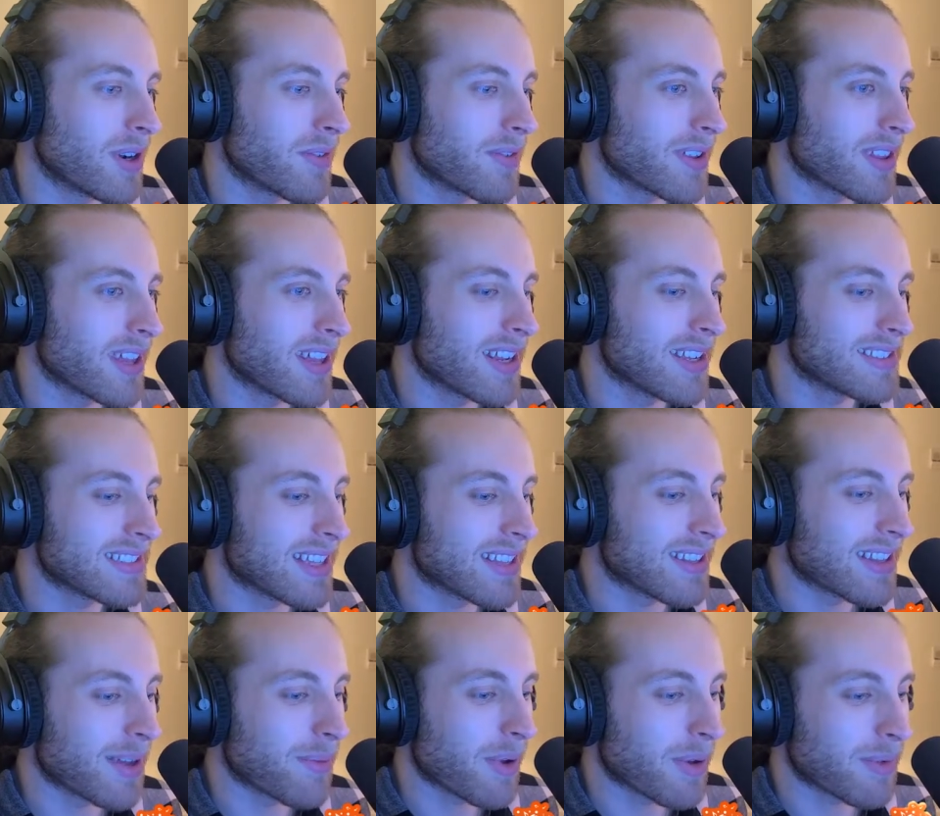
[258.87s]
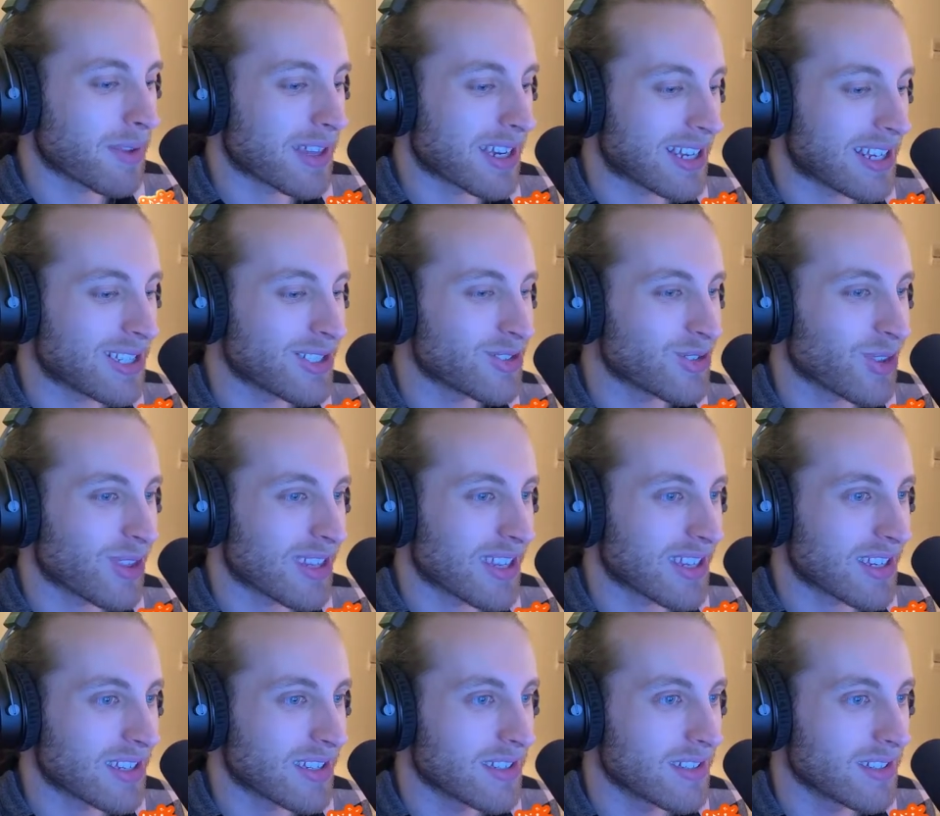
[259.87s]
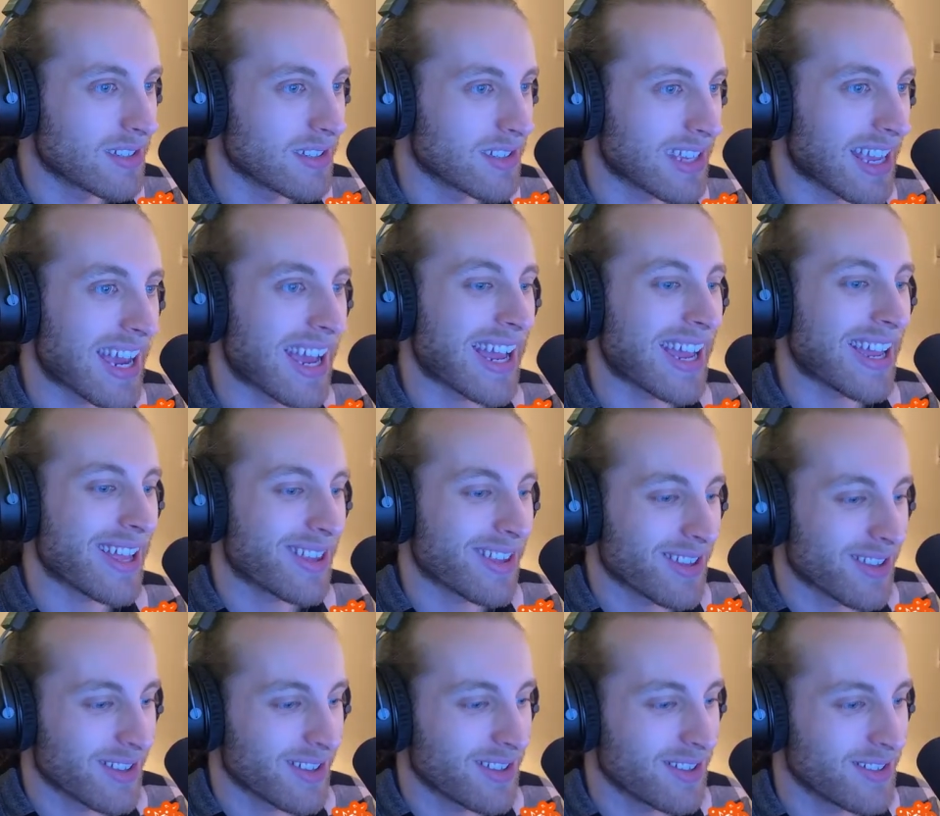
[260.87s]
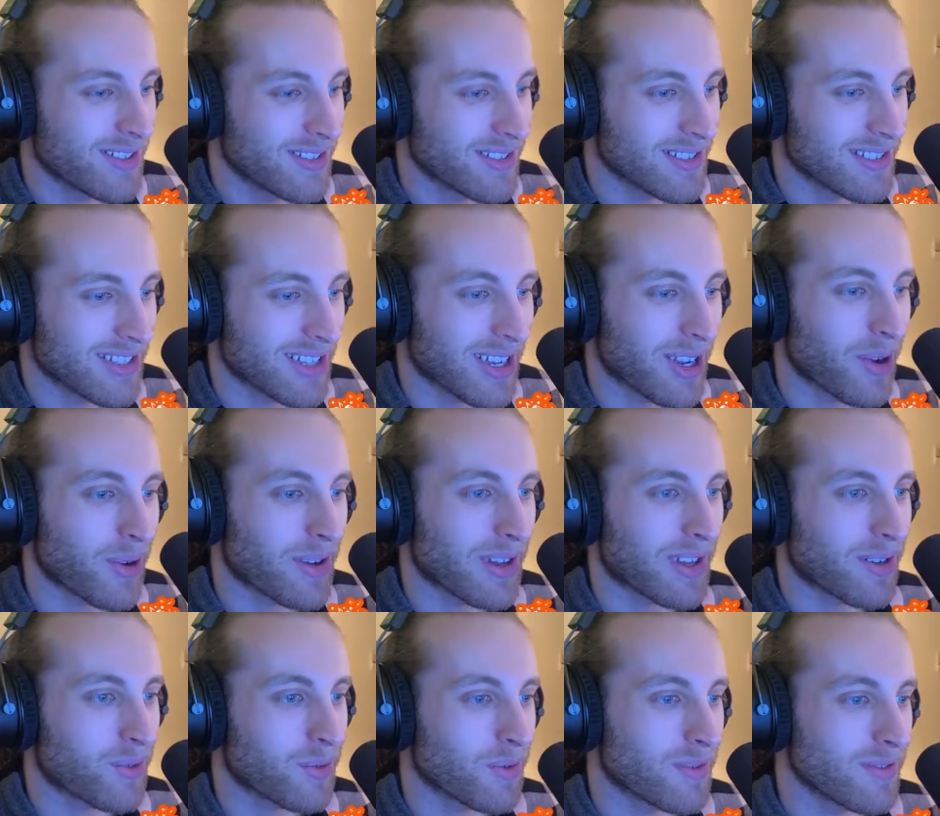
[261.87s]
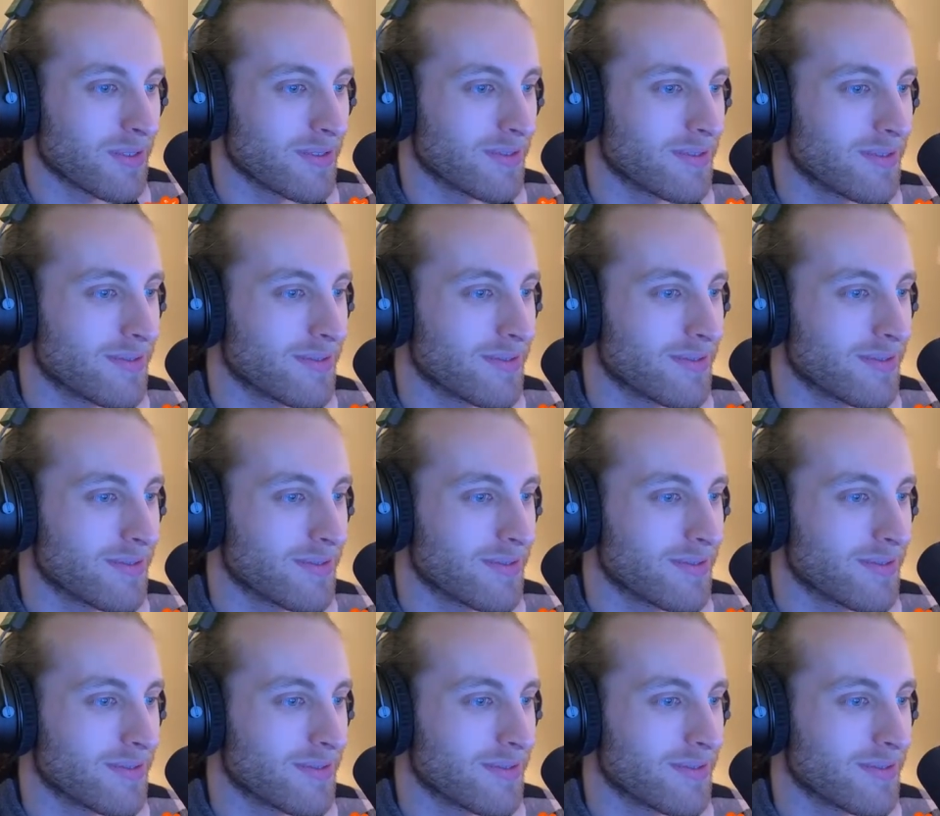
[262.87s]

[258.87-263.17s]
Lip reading: Whatever that is, that might be like a ninja thing. Yeah. Okay, cool.